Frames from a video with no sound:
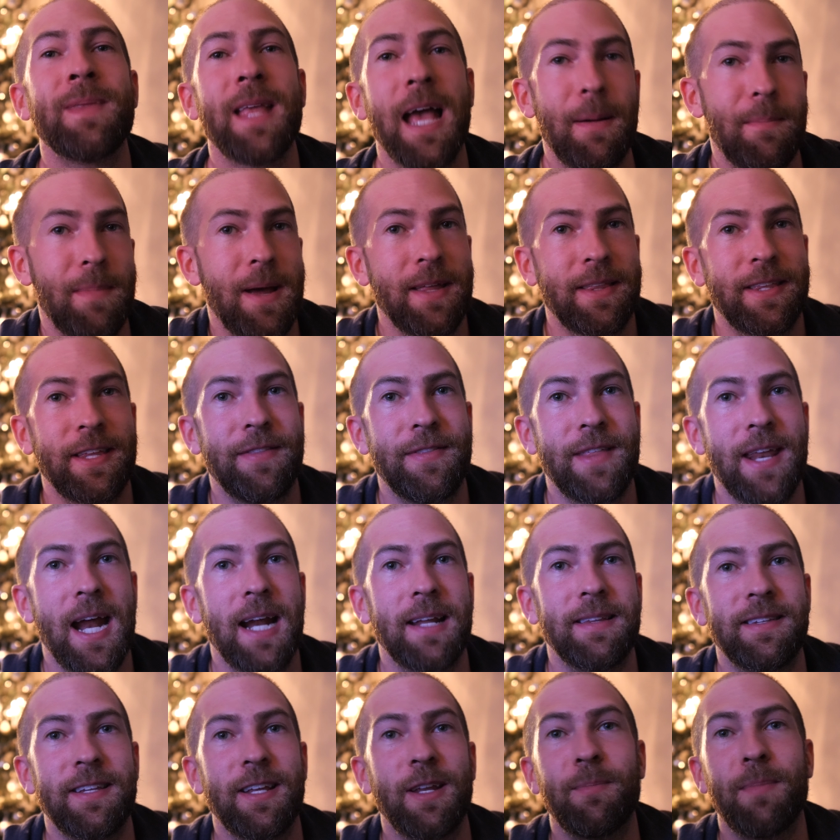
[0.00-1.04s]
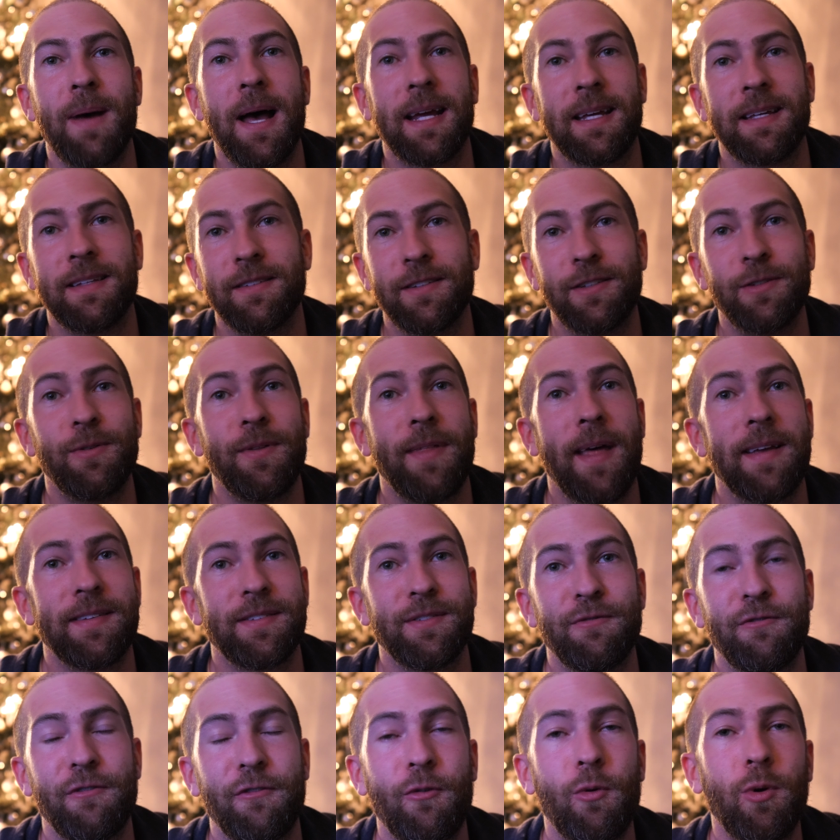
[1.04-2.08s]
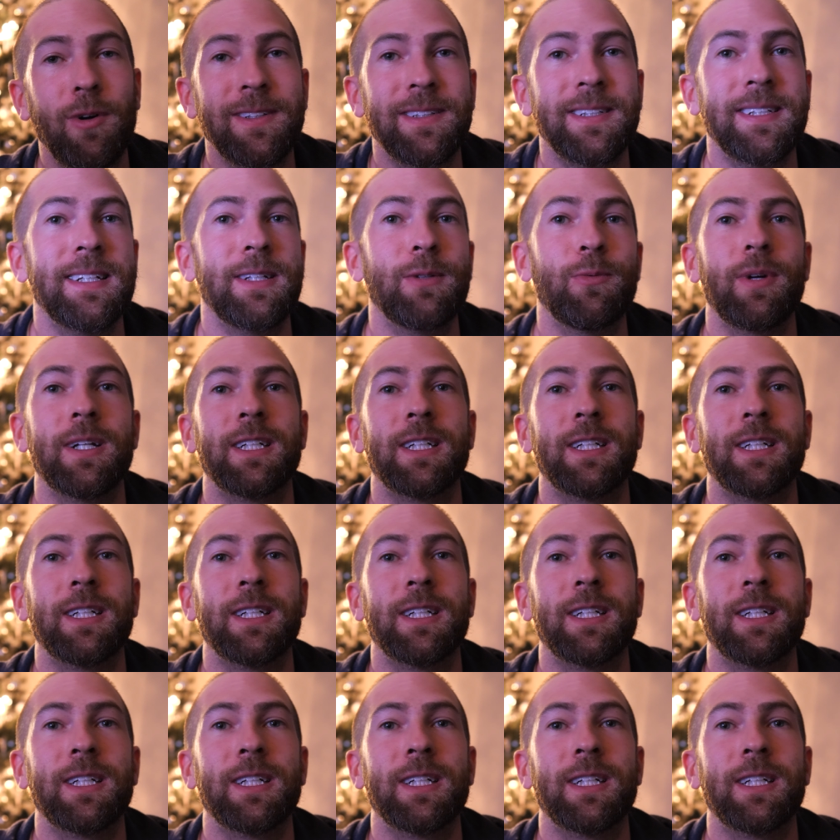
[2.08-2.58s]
a method that I did back in 2014,